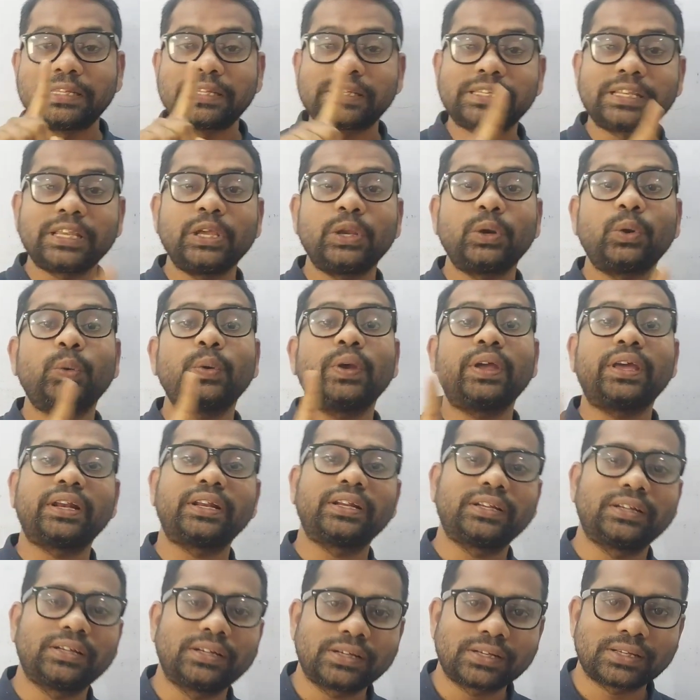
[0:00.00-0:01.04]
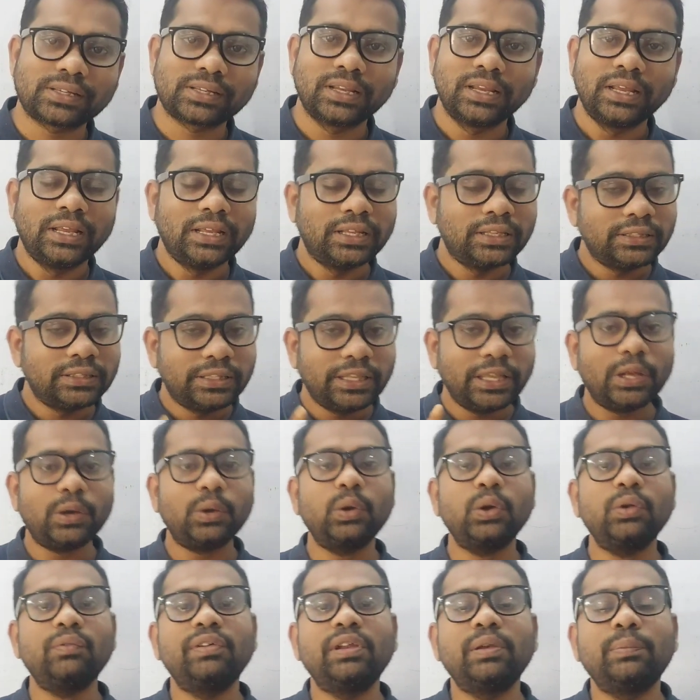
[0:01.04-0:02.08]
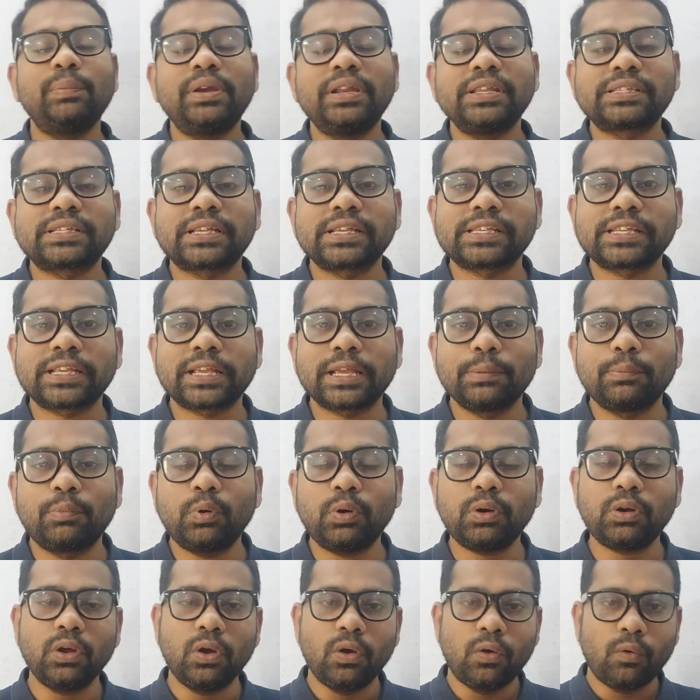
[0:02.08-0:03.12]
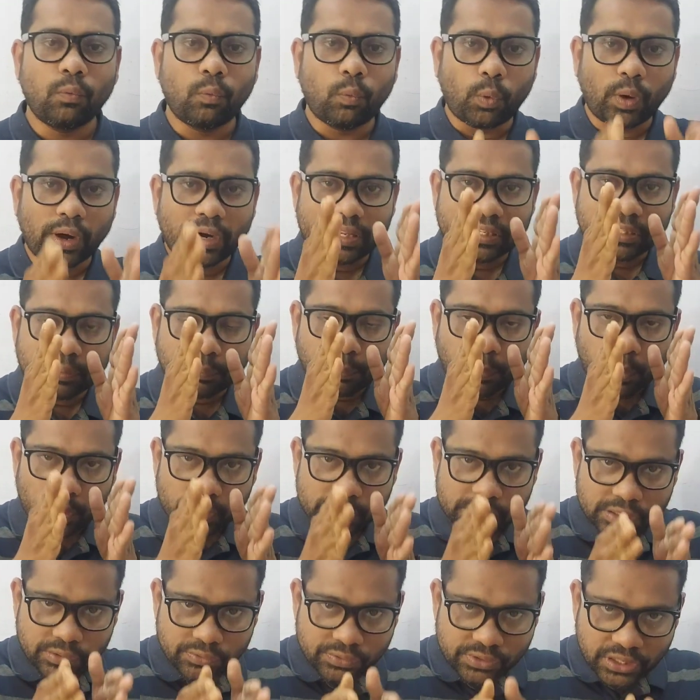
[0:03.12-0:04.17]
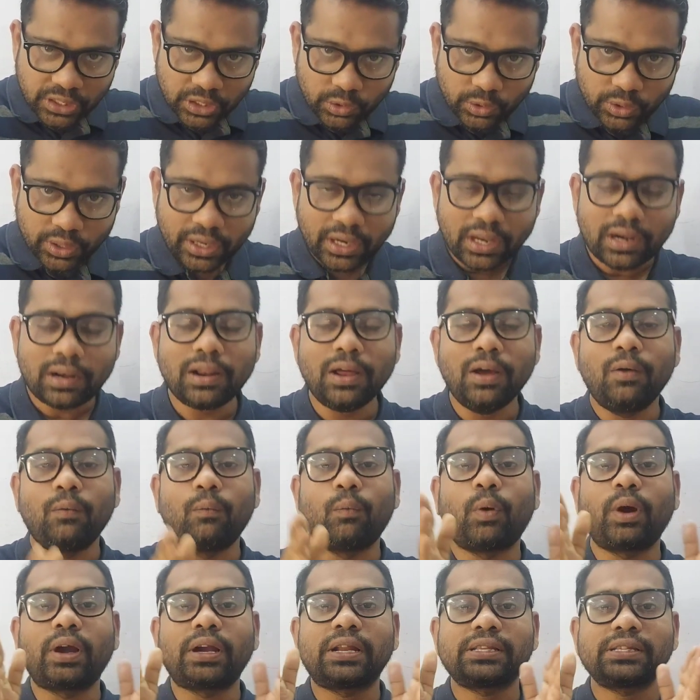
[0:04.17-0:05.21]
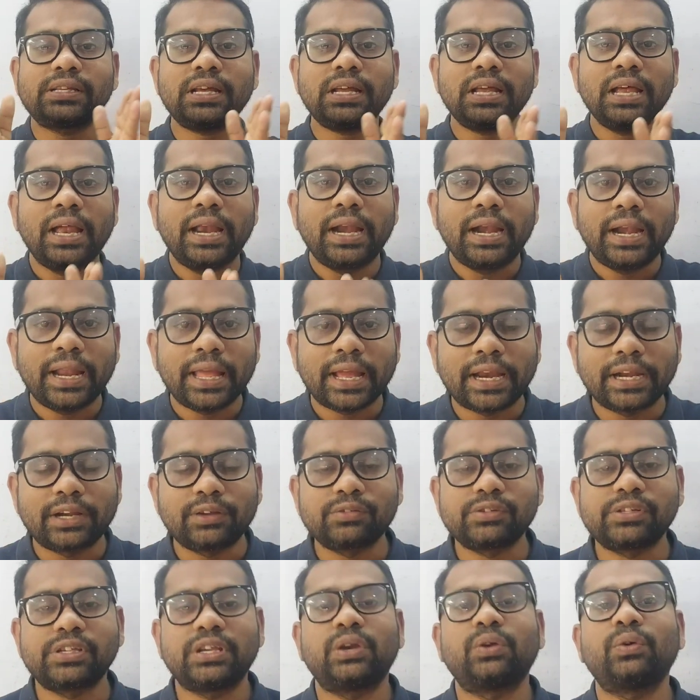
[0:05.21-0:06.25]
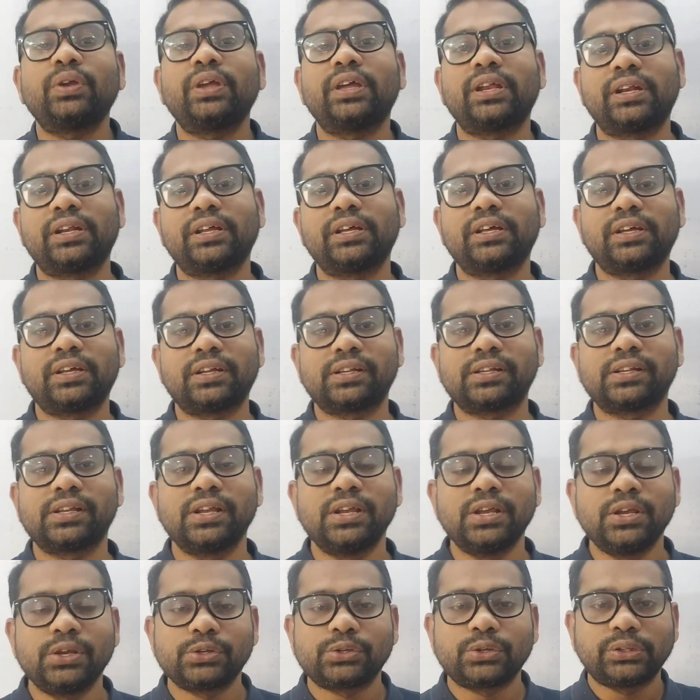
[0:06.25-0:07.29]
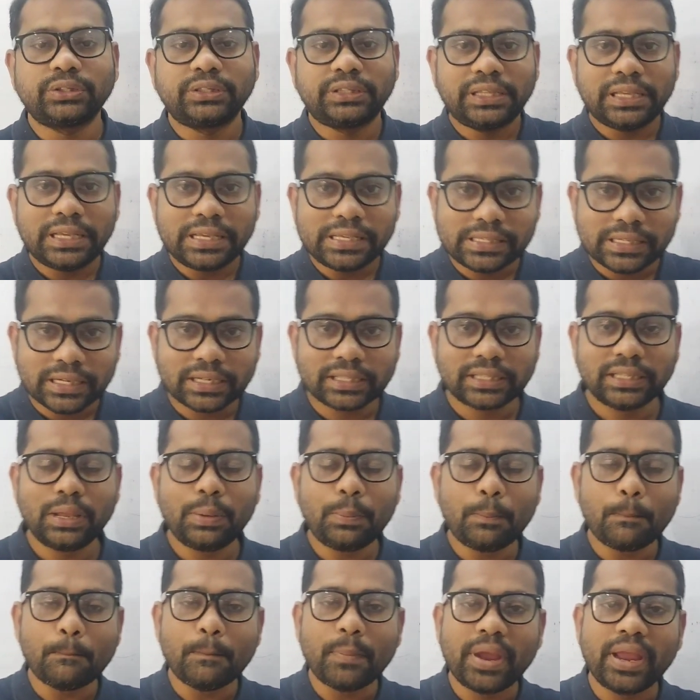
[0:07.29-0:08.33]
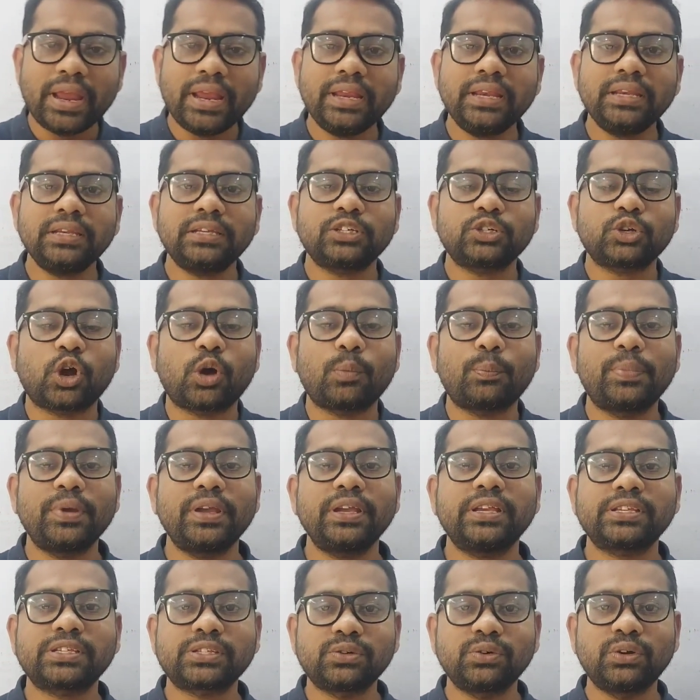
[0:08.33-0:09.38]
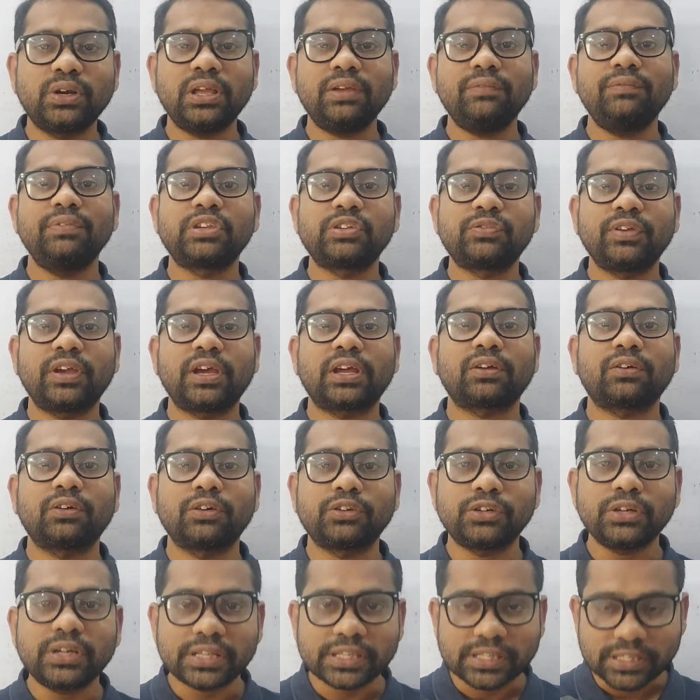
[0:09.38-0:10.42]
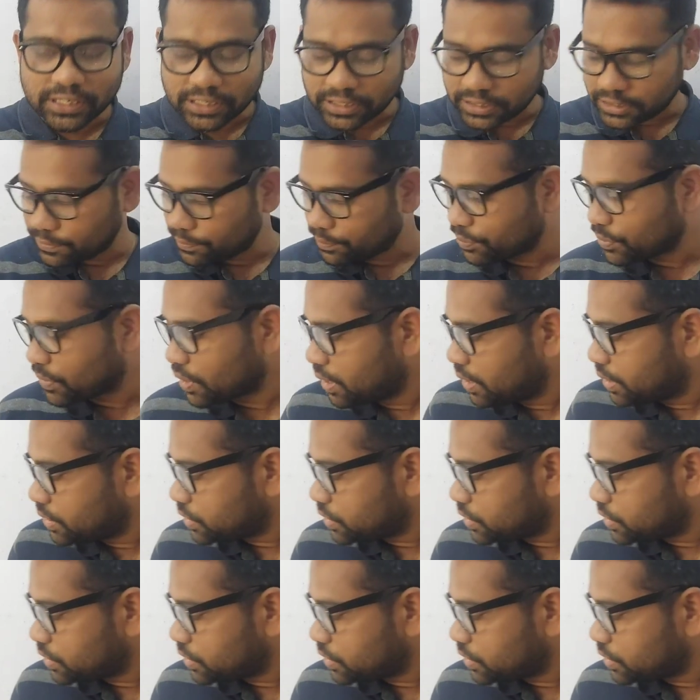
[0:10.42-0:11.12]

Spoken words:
Zero errors. There only we will be discussing about what is a positive zero error, what is a negative zero error. So these are the main topics today which we are going to discuss.